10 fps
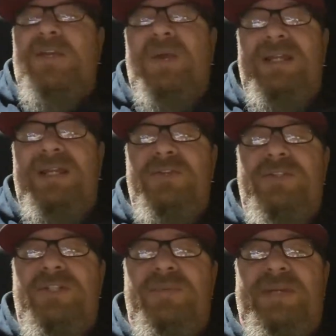He
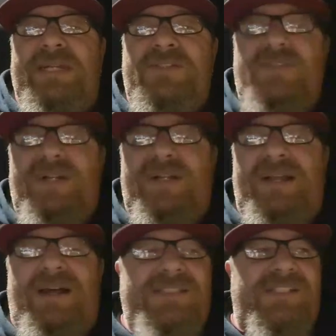quit YouTube and he's
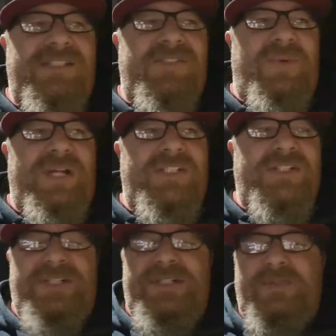strictly on
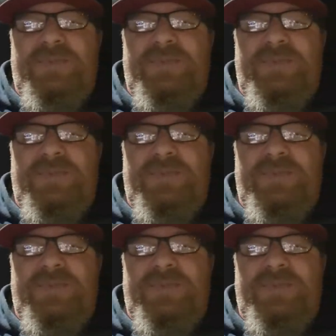Switch or